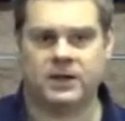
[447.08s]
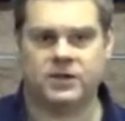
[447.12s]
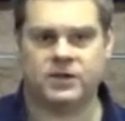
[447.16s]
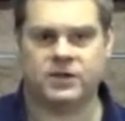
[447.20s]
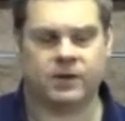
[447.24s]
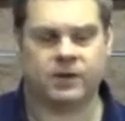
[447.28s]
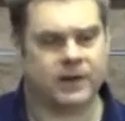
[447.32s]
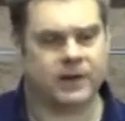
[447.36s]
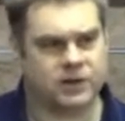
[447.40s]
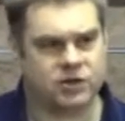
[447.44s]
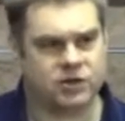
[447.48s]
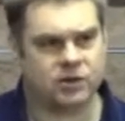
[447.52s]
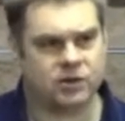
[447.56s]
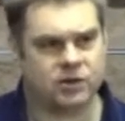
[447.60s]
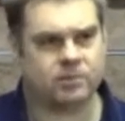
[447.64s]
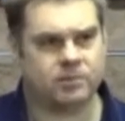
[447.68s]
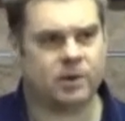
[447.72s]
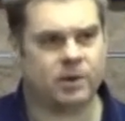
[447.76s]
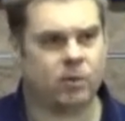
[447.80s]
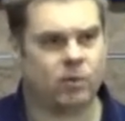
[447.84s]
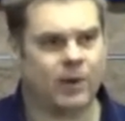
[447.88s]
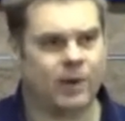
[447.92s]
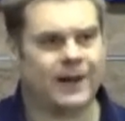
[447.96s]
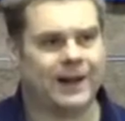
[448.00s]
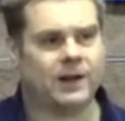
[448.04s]
And so they should
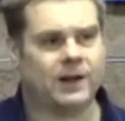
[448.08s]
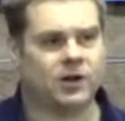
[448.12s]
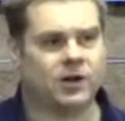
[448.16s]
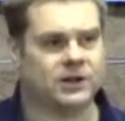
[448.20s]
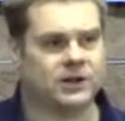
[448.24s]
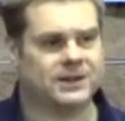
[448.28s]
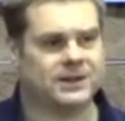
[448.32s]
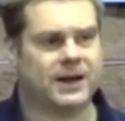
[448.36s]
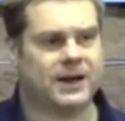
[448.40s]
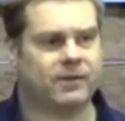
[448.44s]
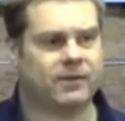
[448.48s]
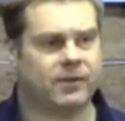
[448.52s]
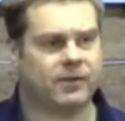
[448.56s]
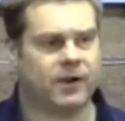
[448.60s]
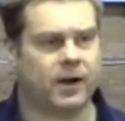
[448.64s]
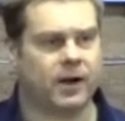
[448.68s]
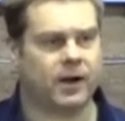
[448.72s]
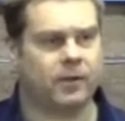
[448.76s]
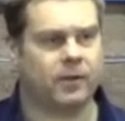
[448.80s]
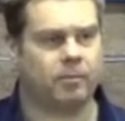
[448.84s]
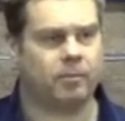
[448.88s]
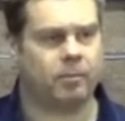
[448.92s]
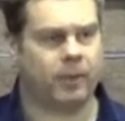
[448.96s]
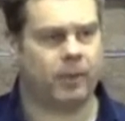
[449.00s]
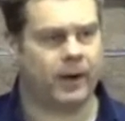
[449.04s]
be well looked
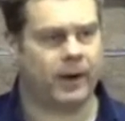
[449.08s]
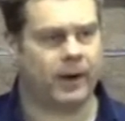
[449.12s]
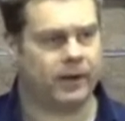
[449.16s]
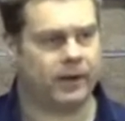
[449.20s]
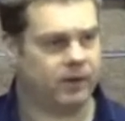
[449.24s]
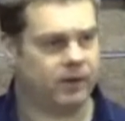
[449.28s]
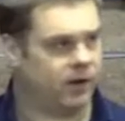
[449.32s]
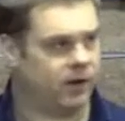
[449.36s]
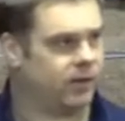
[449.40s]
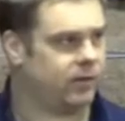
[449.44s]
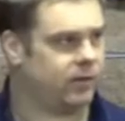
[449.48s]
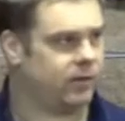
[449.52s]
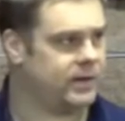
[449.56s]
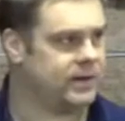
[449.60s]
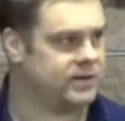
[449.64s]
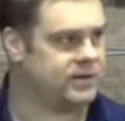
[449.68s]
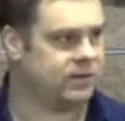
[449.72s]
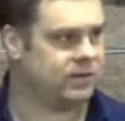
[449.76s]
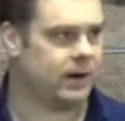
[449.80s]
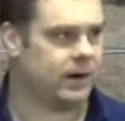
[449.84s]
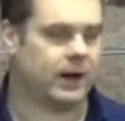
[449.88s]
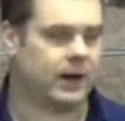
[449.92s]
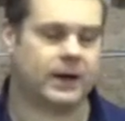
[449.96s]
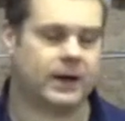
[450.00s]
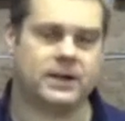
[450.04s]
after by the other
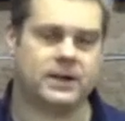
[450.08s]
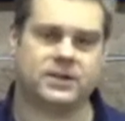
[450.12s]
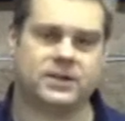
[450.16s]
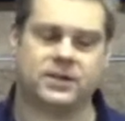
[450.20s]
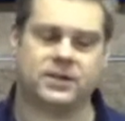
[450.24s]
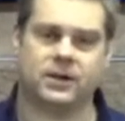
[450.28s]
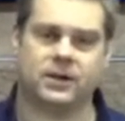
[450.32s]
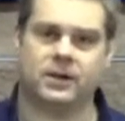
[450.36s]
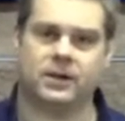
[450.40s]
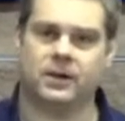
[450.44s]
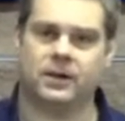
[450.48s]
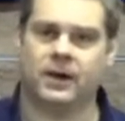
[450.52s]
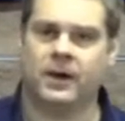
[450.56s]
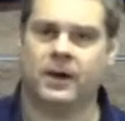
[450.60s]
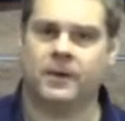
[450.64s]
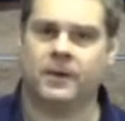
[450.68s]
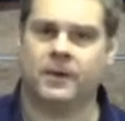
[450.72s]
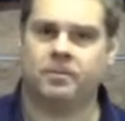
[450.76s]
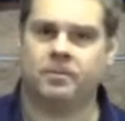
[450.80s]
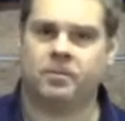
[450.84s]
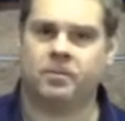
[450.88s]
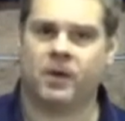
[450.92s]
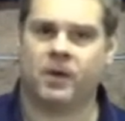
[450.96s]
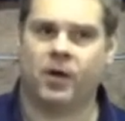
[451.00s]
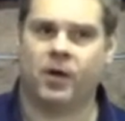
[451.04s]
Israelites. And
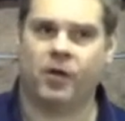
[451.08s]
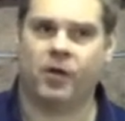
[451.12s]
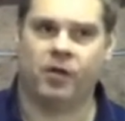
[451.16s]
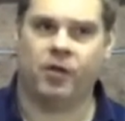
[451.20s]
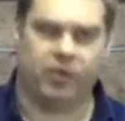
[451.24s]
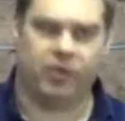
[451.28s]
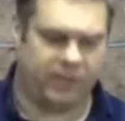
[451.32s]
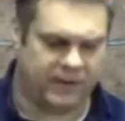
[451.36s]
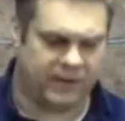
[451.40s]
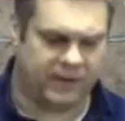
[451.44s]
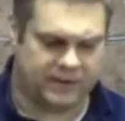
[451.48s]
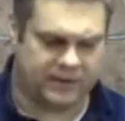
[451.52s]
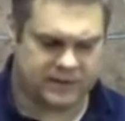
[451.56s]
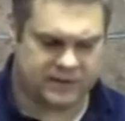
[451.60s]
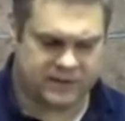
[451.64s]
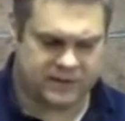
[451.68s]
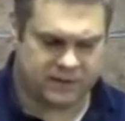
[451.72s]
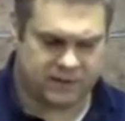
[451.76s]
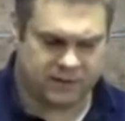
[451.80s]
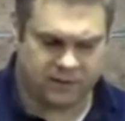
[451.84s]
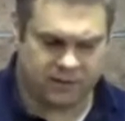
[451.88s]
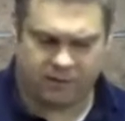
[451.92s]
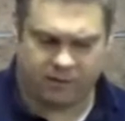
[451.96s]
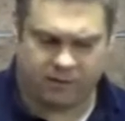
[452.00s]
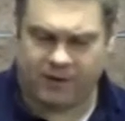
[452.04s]

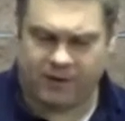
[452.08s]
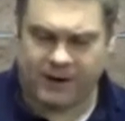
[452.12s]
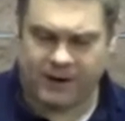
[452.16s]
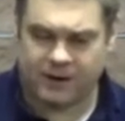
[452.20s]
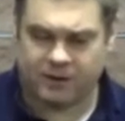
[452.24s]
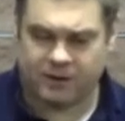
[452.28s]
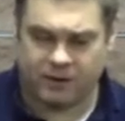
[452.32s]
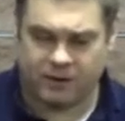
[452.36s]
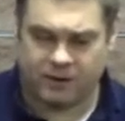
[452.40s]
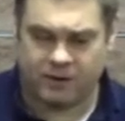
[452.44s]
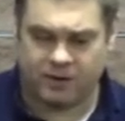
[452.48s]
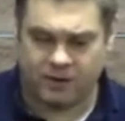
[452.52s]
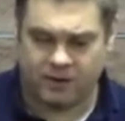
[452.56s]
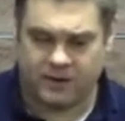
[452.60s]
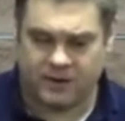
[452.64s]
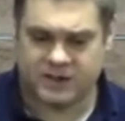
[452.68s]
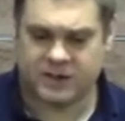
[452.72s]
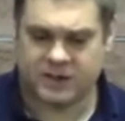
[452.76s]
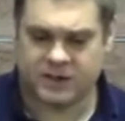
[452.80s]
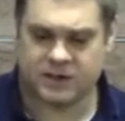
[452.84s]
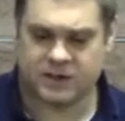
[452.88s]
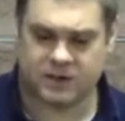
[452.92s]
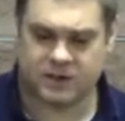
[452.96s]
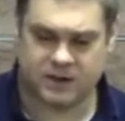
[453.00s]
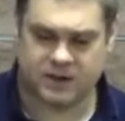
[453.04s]
the fact that
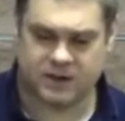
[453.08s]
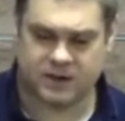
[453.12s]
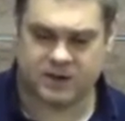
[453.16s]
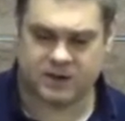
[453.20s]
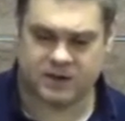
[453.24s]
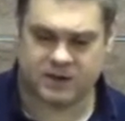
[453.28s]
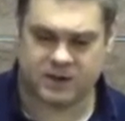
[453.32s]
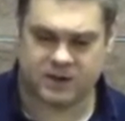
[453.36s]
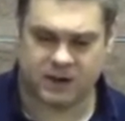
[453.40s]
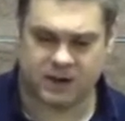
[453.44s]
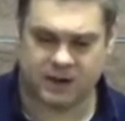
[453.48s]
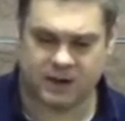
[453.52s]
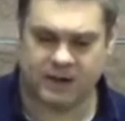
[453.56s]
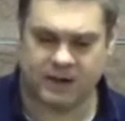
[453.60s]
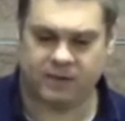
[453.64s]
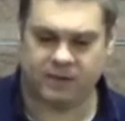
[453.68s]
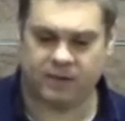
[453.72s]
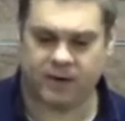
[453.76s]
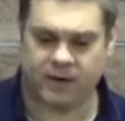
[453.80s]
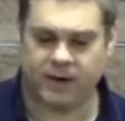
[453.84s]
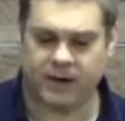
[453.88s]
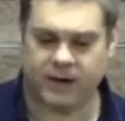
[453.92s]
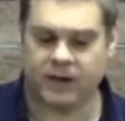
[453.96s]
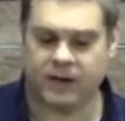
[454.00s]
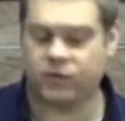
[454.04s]
this
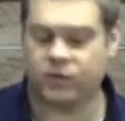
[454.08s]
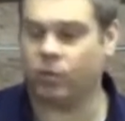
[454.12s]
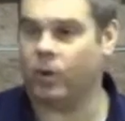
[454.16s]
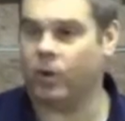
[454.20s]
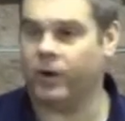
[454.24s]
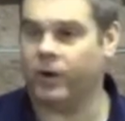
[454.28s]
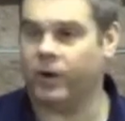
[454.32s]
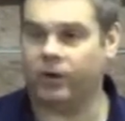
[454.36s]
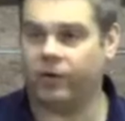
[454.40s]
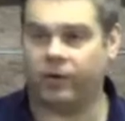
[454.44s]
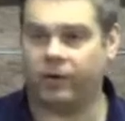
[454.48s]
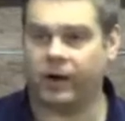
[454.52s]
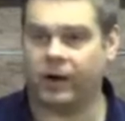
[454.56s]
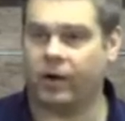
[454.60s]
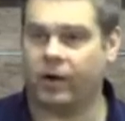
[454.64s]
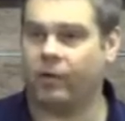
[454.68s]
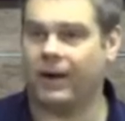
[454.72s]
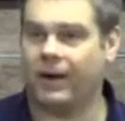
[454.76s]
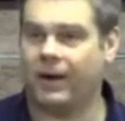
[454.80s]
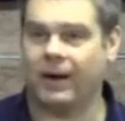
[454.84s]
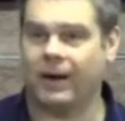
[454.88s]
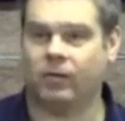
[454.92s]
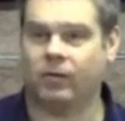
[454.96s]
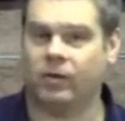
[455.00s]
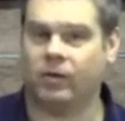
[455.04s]
Levite is wandering
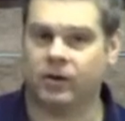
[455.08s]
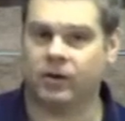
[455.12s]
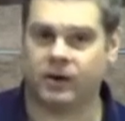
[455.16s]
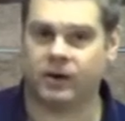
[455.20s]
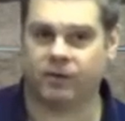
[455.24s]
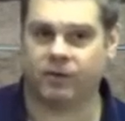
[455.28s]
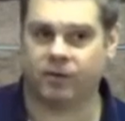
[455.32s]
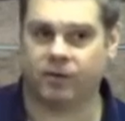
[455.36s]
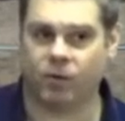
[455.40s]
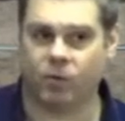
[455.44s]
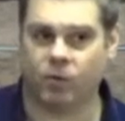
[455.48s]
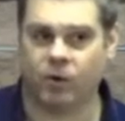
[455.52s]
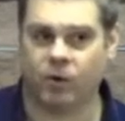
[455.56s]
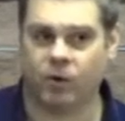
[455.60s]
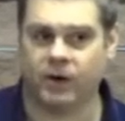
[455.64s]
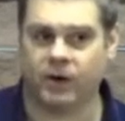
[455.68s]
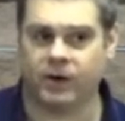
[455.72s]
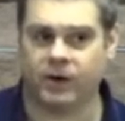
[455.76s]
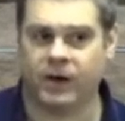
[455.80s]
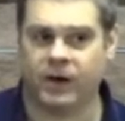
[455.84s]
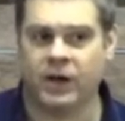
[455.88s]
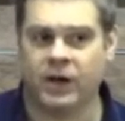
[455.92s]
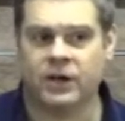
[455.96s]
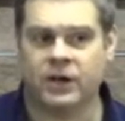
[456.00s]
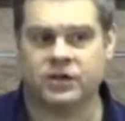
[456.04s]
around looking for
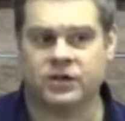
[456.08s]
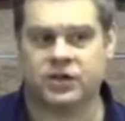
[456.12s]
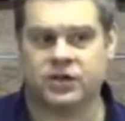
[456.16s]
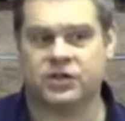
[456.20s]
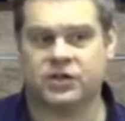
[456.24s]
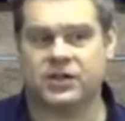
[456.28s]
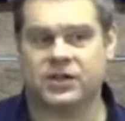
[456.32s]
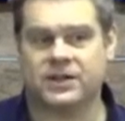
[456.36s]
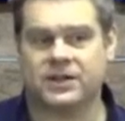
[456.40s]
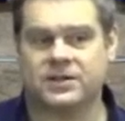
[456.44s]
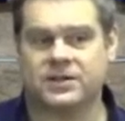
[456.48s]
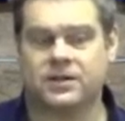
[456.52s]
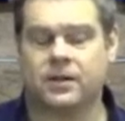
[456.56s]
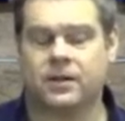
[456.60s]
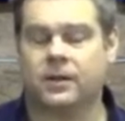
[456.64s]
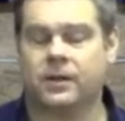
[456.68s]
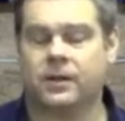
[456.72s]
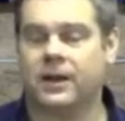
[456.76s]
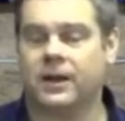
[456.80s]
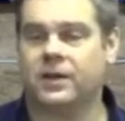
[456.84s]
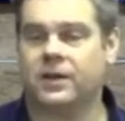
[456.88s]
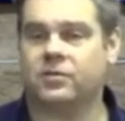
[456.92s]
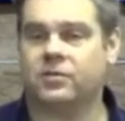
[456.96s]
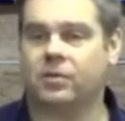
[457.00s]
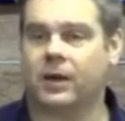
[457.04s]
work suggests that
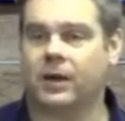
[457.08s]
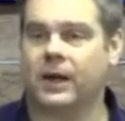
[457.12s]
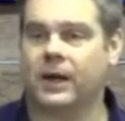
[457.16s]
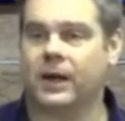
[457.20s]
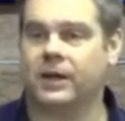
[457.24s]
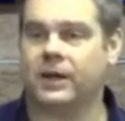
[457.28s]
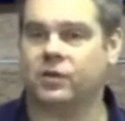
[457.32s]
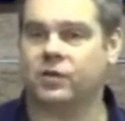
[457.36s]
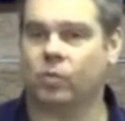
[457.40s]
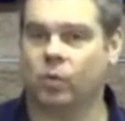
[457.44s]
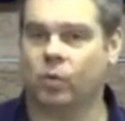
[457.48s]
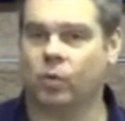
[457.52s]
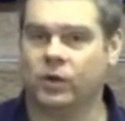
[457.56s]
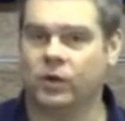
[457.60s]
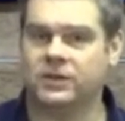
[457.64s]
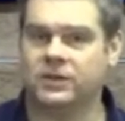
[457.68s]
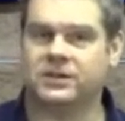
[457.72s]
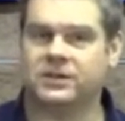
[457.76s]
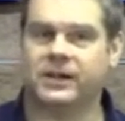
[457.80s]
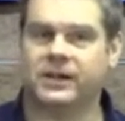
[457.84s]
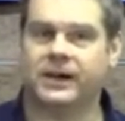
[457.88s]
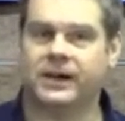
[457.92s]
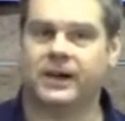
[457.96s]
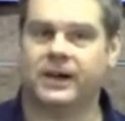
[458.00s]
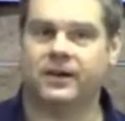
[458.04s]
the Israelites
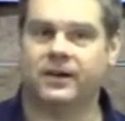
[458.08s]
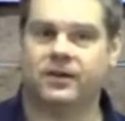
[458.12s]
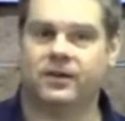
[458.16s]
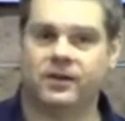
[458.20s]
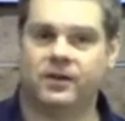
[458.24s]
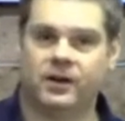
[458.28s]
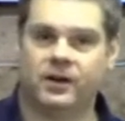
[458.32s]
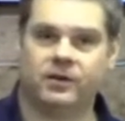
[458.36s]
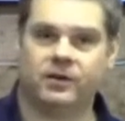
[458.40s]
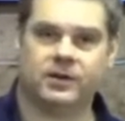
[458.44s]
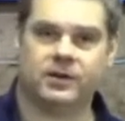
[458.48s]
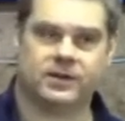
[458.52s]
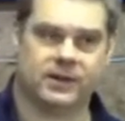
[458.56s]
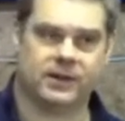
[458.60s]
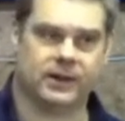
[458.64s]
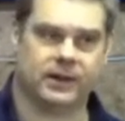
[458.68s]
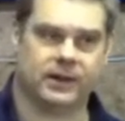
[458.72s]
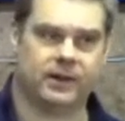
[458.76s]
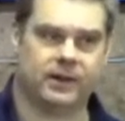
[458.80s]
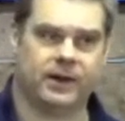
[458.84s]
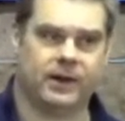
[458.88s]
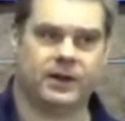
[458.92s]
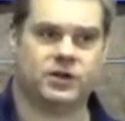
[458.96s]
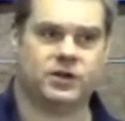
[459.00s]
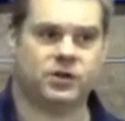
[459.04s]
weren't taking
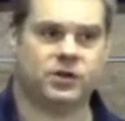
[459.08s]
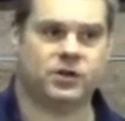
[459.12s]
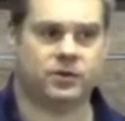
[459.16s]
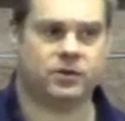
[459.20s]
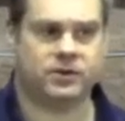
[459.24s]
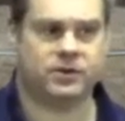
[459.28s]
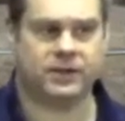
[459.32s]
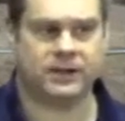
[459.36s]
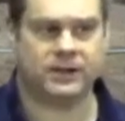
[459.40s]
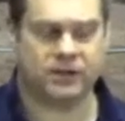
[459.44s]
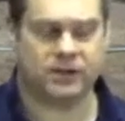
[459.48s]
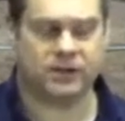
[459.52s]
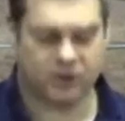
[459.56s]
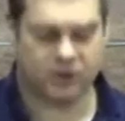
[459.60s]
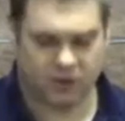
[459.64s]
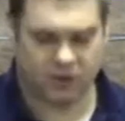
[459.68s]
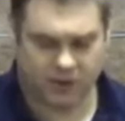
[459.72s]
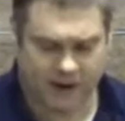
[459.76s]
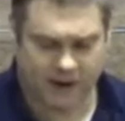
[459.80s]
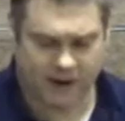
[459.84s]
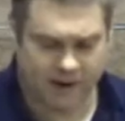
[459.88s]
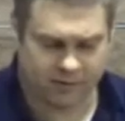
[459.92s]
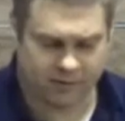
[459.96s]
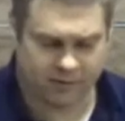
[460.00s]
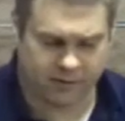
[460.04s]
seriously their duty to
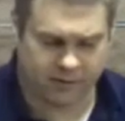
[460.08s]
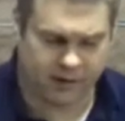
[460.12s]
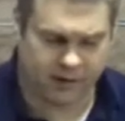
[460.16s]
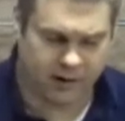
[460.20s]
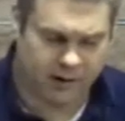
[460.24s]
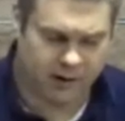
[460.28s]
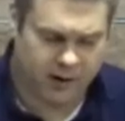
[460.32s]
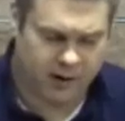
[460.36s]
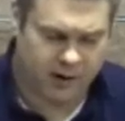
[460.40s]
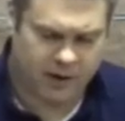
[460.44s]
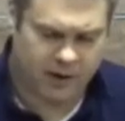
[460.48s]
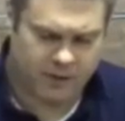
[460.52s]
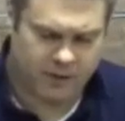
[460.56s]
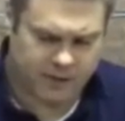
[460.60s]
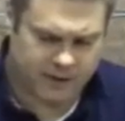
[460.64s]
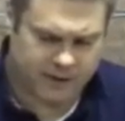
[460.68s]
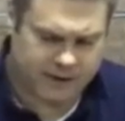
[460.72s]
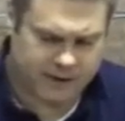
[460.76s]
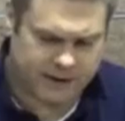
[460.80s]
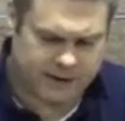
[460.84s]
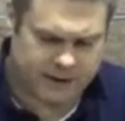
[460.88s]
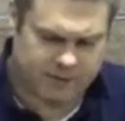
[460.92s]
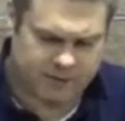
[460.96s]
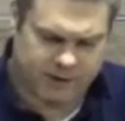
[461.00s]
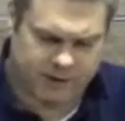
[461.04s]
look after the
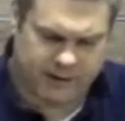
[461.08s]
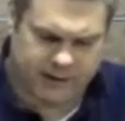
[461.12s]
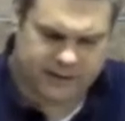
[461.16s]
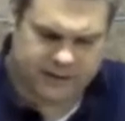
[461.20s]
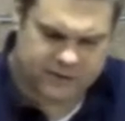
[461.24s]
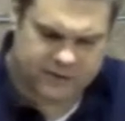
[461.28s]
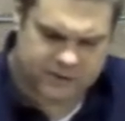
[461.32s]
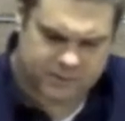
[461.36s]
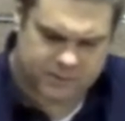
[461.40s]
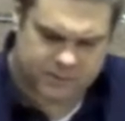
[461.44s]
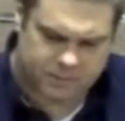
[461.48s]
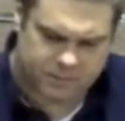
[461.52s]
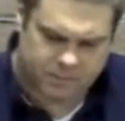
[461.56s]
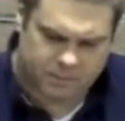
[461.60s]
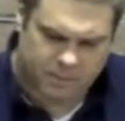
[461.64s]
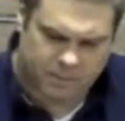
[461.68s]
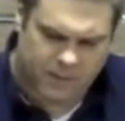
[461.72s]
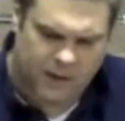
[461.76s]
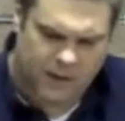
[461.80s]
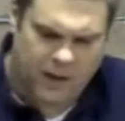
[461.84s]
Levites.